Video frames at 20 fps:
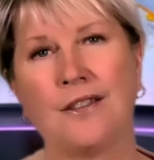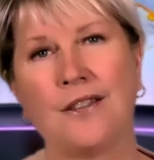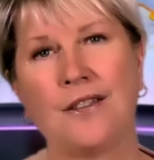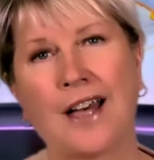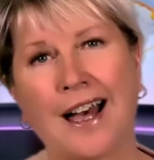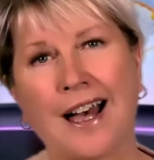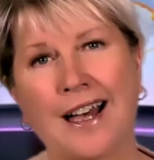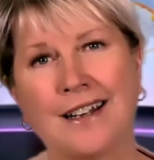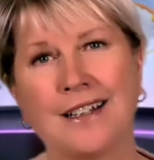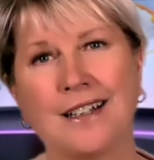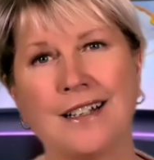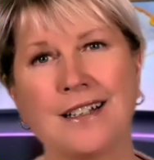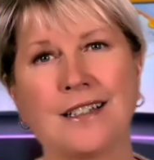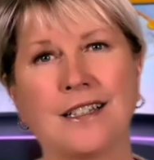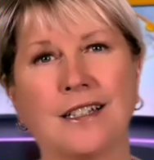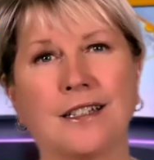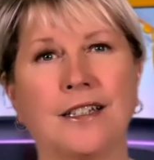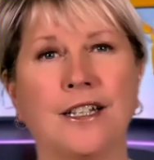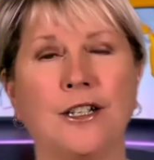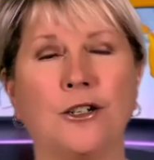That is
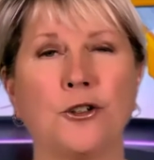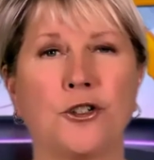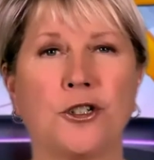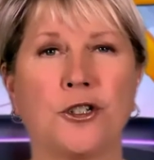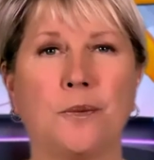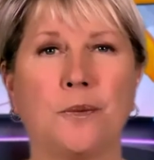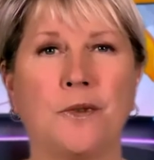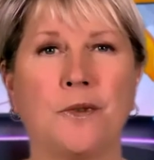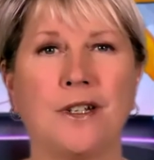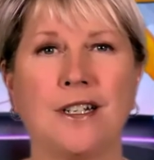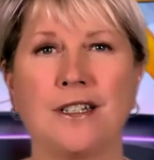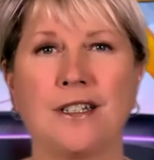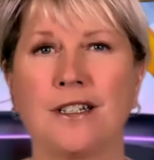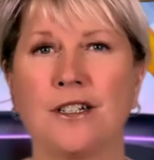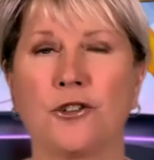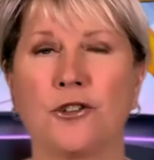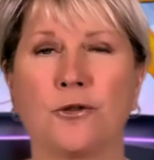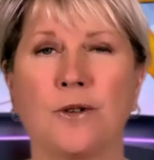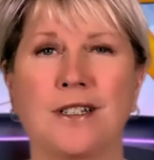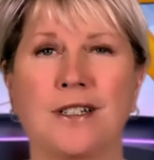the leadership that is
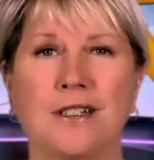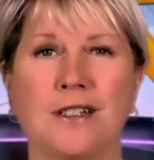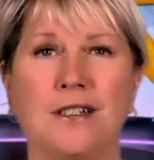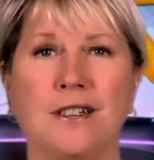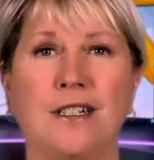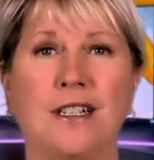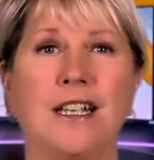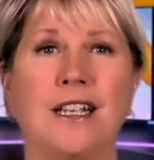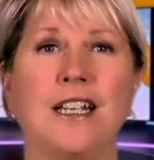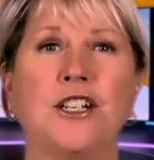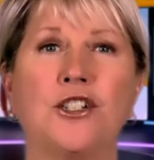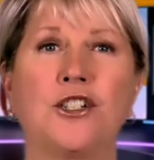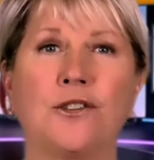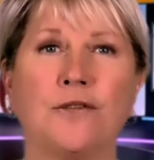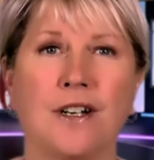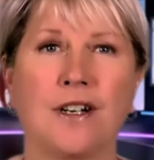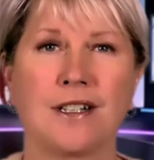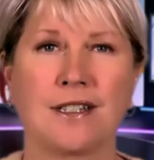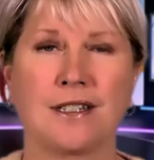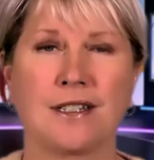entrusted to each
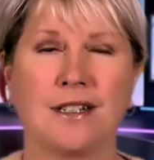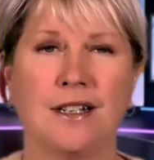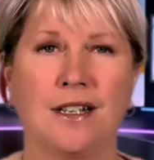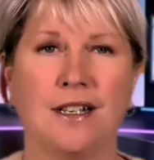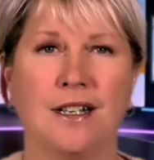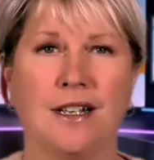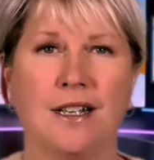of us